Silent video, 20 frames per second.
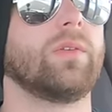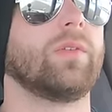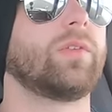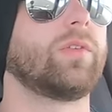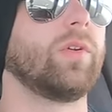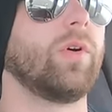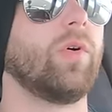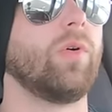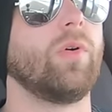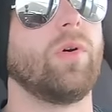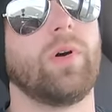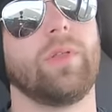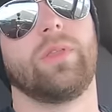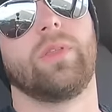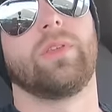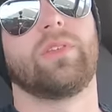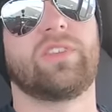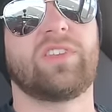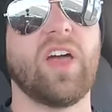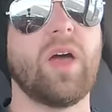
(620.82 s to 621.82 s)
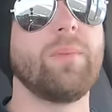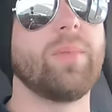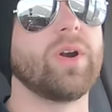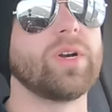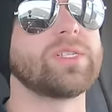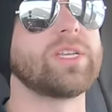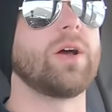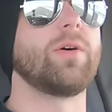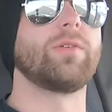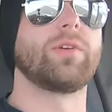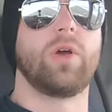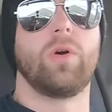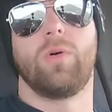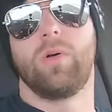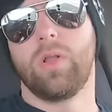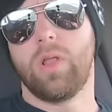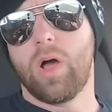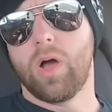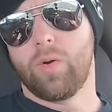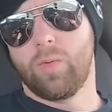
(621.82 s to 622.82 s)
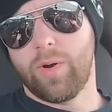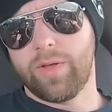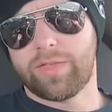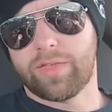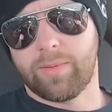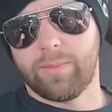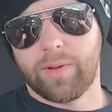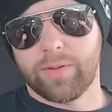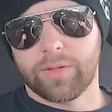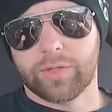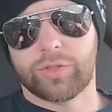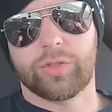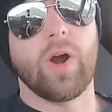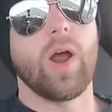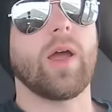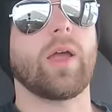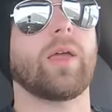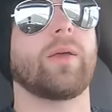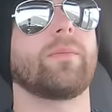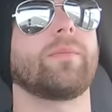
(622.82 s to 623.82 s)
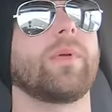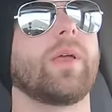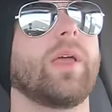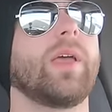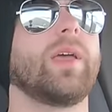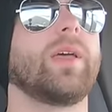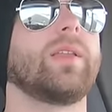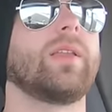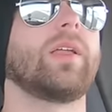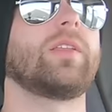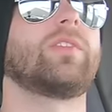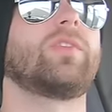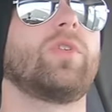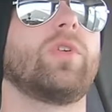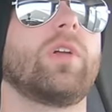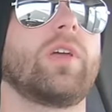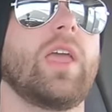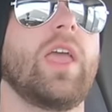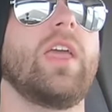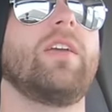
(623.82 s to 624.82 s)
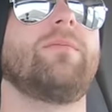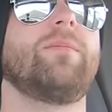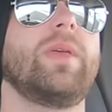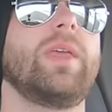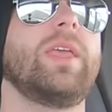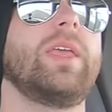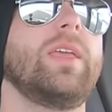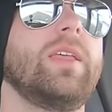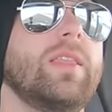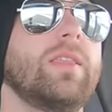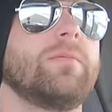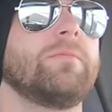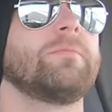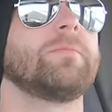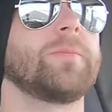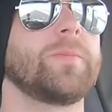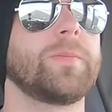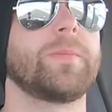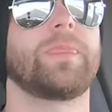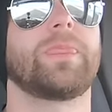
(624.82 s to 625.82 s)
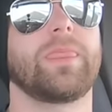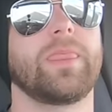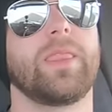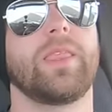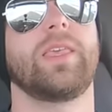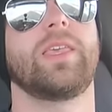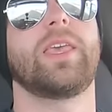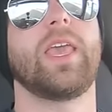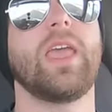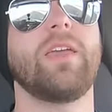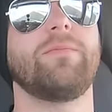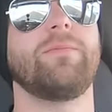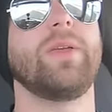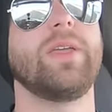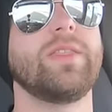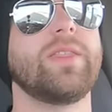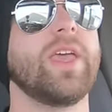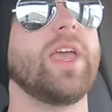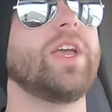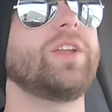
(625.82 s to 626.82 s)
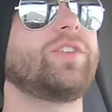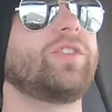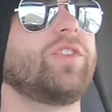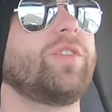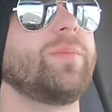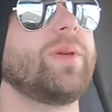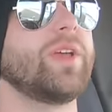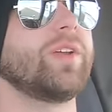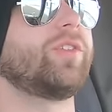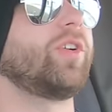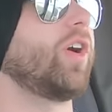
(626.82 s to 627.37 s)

so in the summers, I would go along with him on the truck, and that sort of gave me gave me the itch to be a